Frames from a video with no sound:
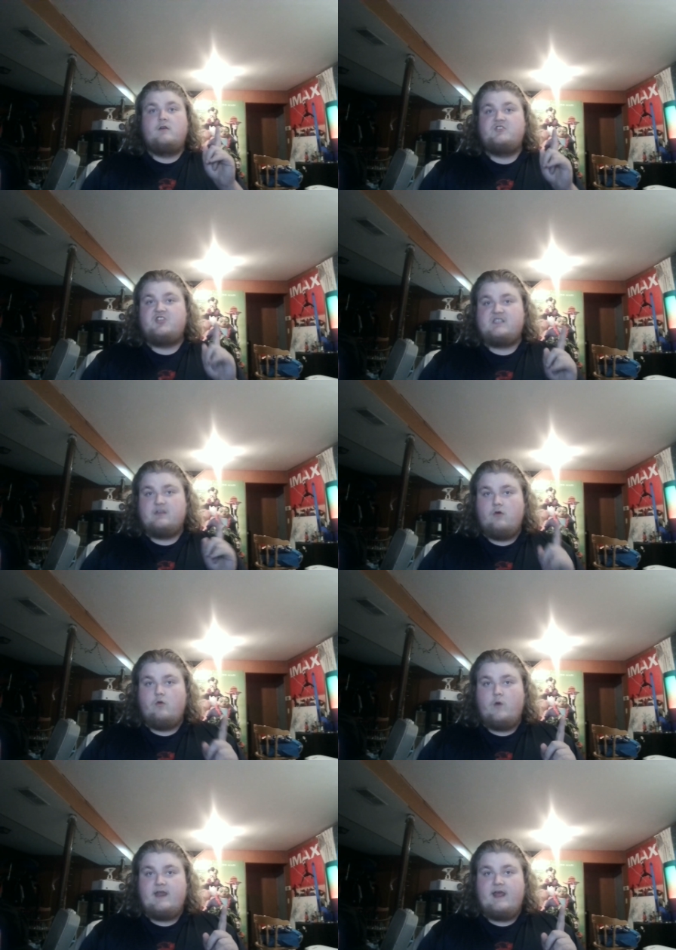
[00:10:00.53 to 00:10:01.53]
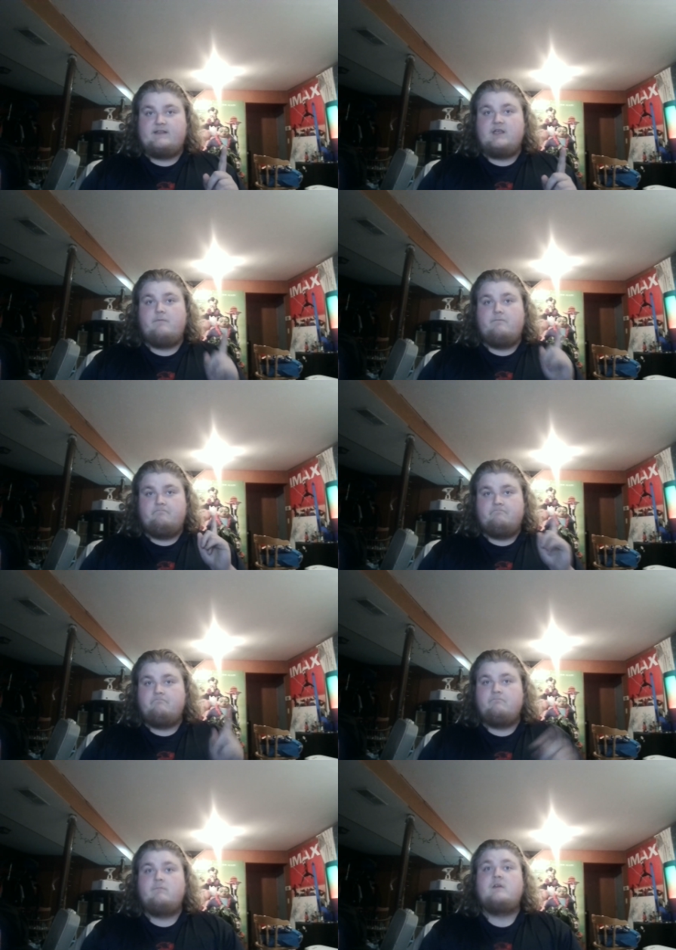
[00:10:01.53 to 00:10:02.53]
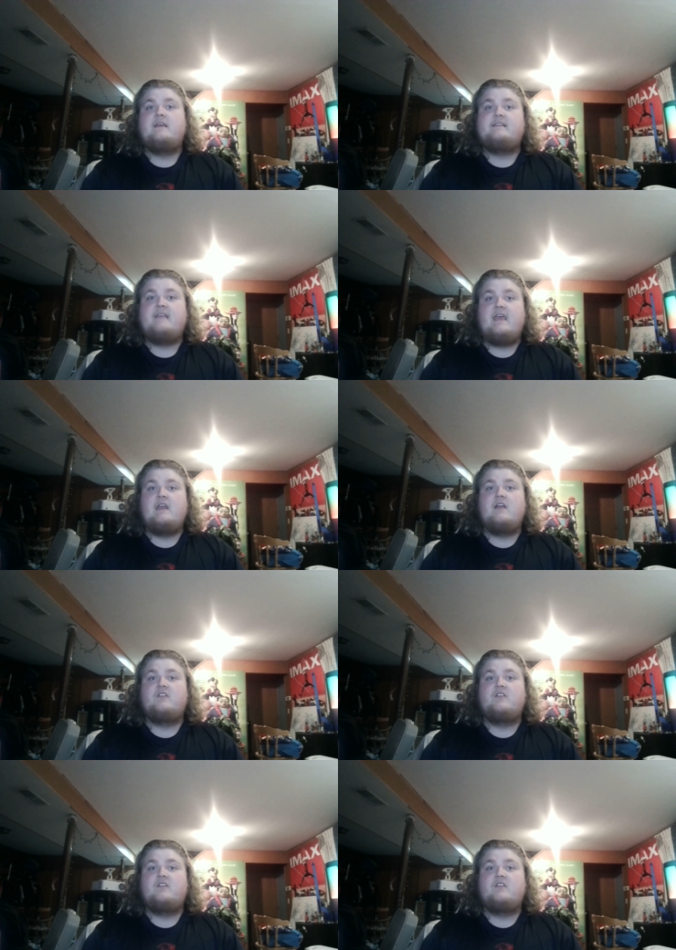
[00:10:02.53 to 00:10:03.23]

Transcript: just a little one heads up, he's taking a